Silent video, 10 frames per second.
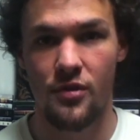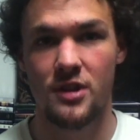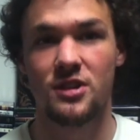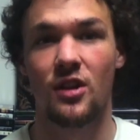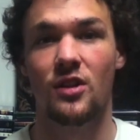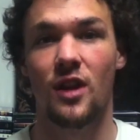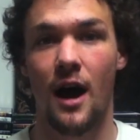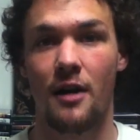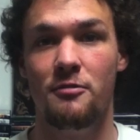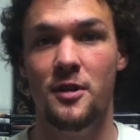There's a
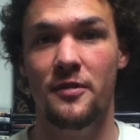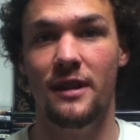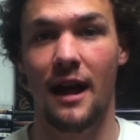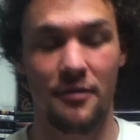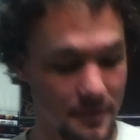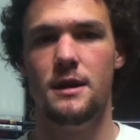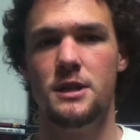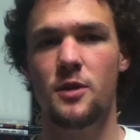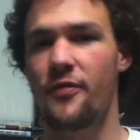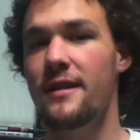lot of movie left.
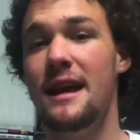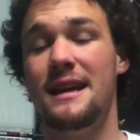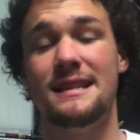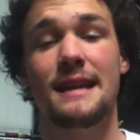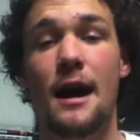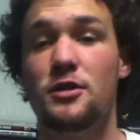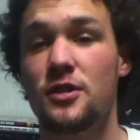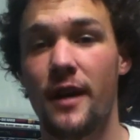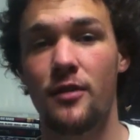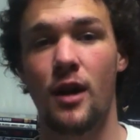So we finally get to the
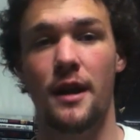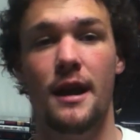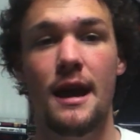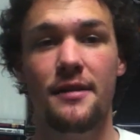Council of Elrond.